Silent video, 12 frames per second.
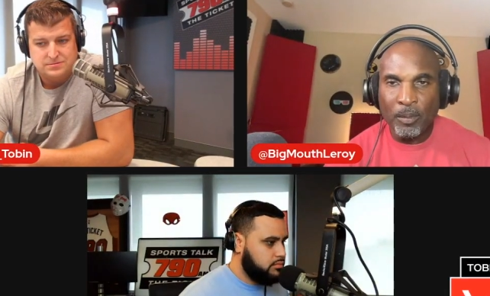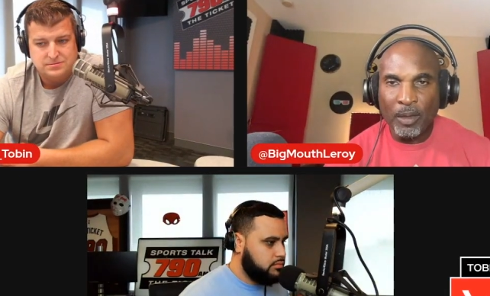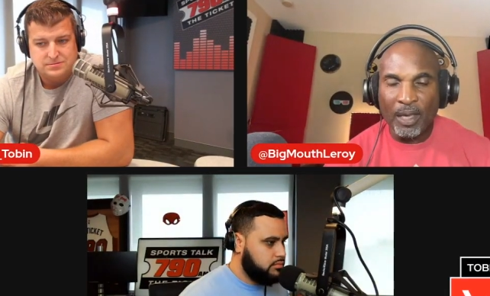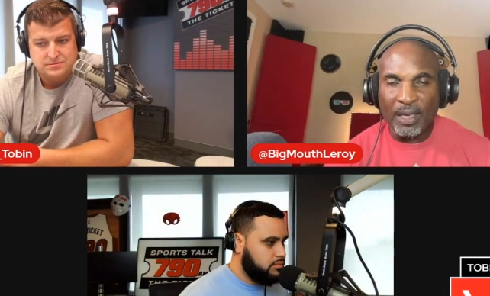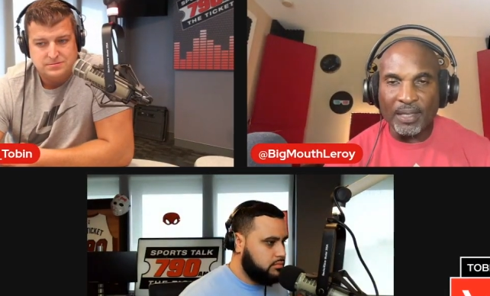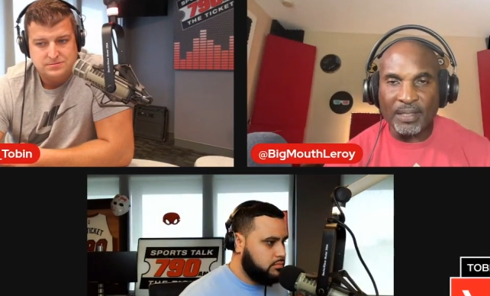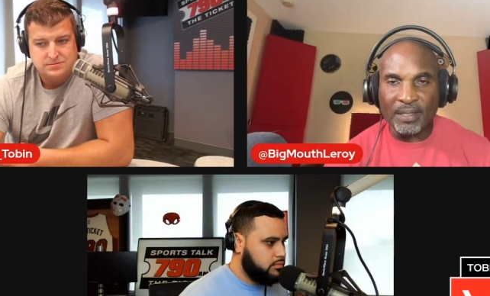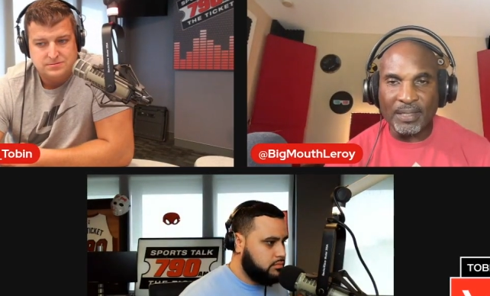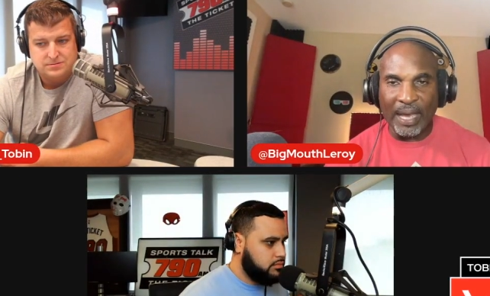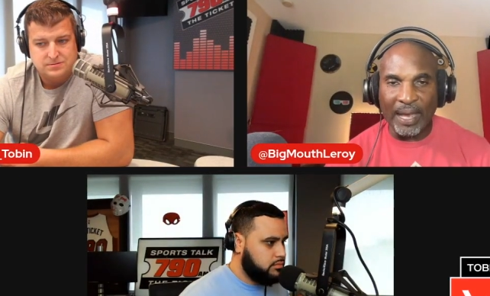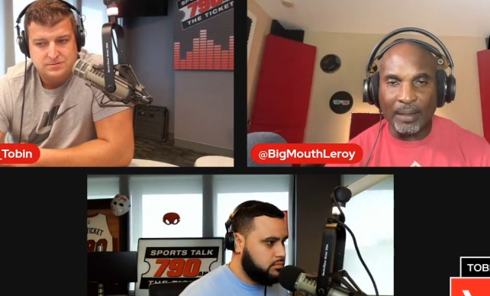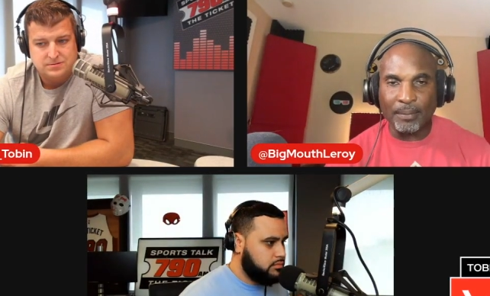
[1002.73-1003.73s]
Speaker 1: is
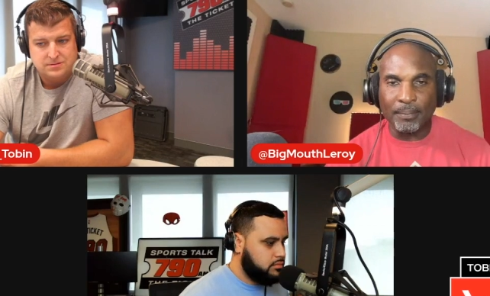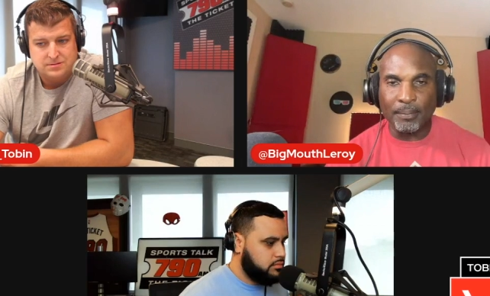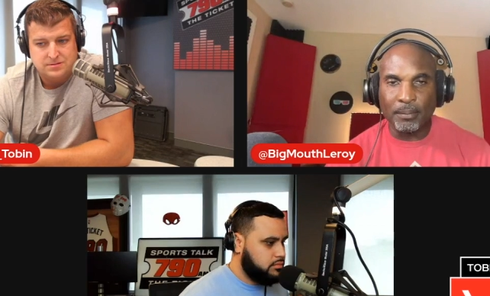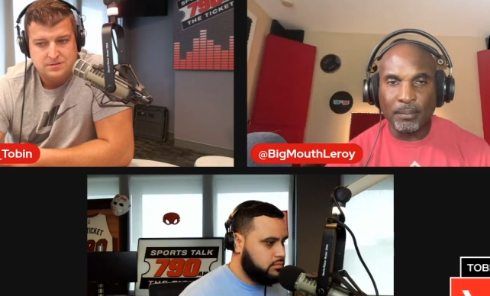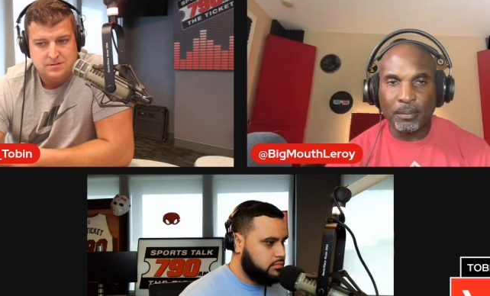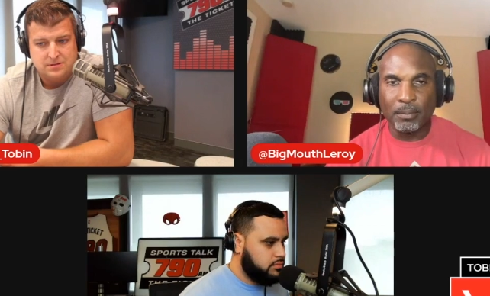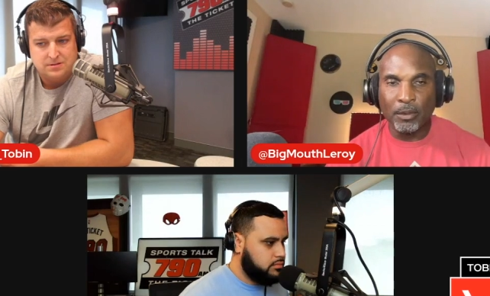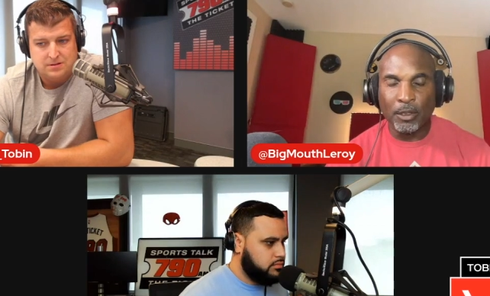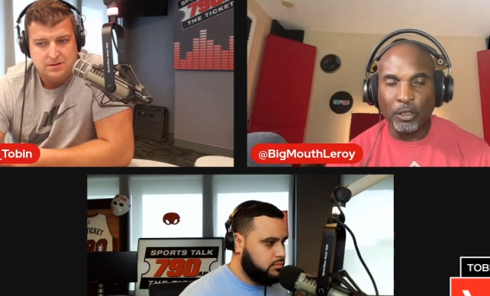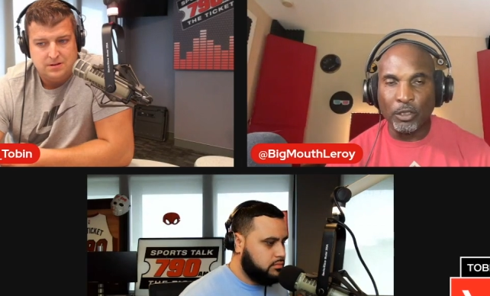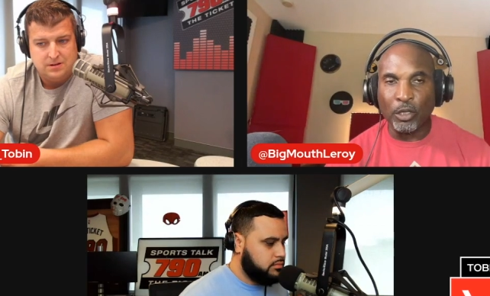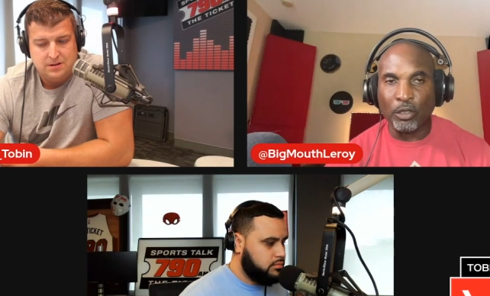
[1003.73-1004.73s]
that
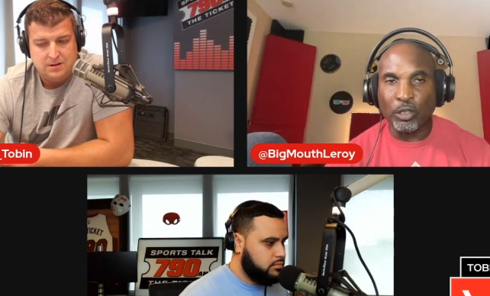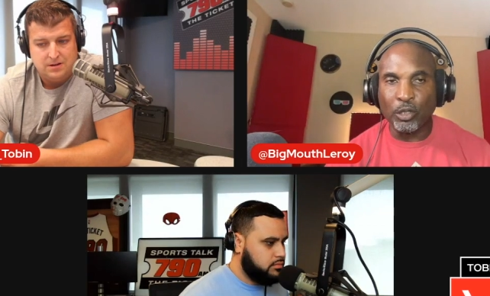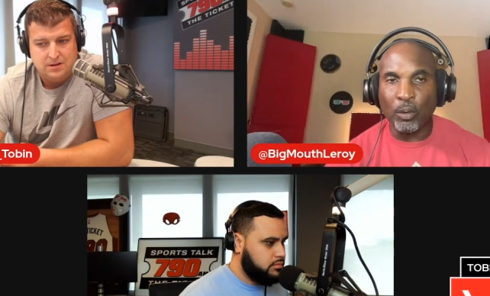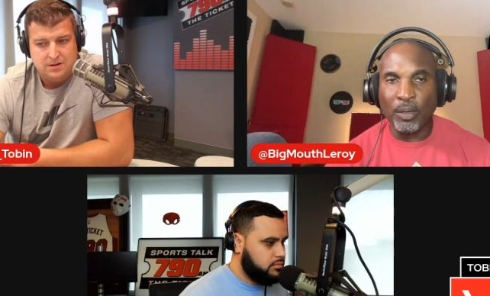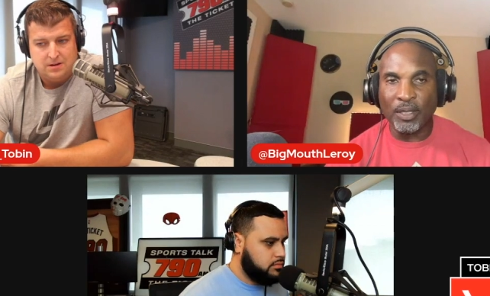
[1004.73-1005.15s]
you're doing